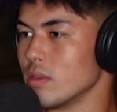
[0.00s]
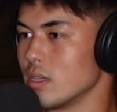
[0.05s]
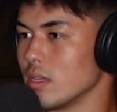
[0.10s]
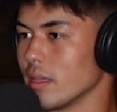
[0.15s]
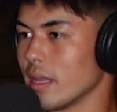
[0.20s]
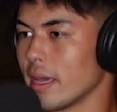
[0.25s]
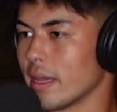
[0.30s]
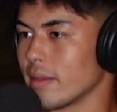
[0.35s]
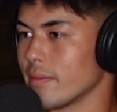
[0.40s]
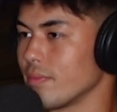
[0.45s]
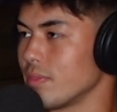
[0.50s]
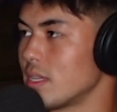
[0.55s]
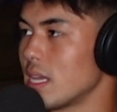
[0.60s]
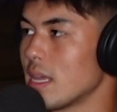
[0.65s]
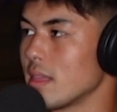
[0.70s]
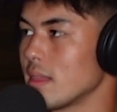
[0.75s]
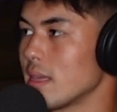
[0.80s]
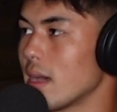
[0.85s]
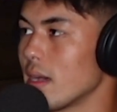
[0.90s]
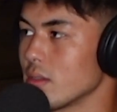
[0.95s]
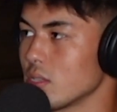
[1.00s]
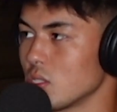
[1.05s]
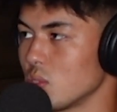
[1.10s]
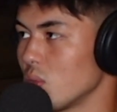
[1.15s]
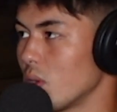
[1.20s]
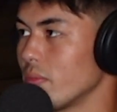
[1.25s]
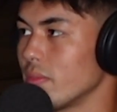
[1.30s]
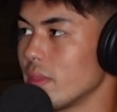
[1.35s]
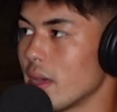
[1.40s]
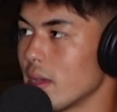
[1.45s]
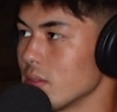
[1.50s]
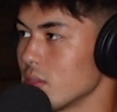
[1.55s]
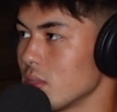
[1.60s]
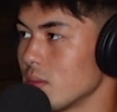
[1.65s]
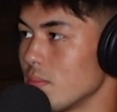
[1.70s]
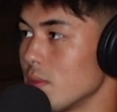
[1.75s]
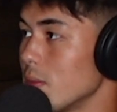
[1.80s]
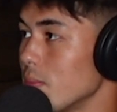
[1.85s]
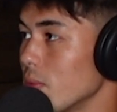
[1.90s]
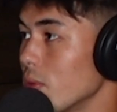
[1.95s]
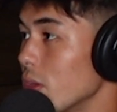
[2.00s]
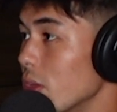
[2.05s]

to like 10,000, 12,000 people.